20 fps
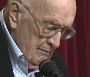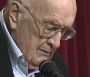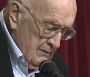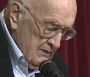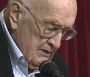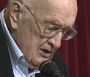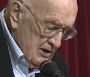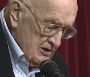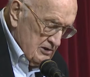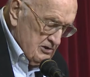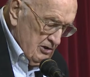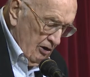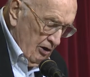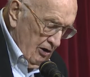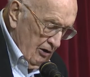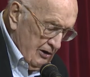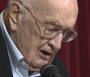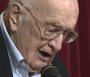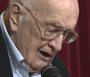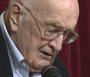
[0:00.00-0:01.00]
the
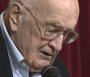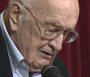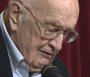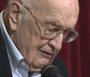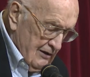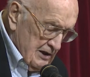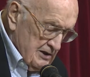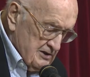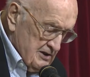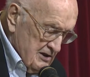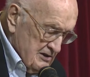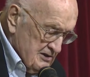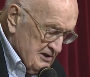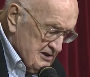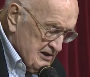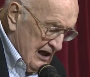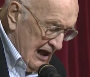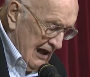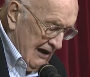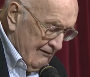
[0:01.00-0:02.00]
soil conservation
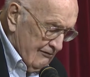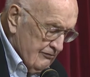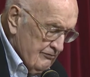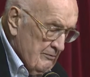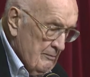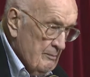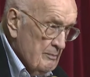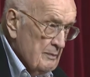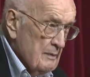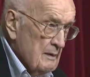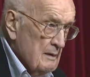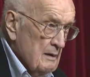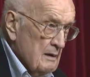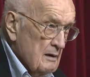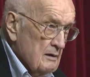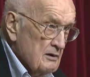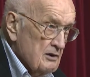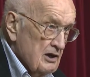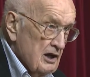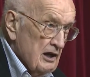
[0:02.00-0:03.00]
staff
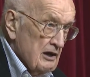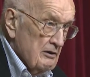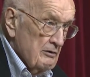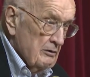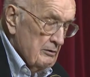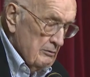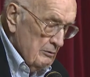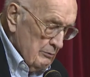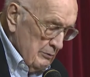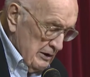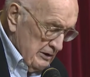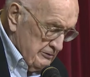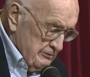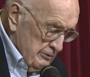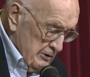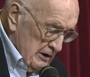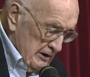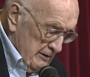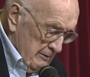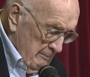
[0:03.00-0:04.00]
did
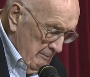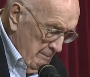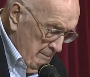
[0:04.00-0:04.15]
retreat.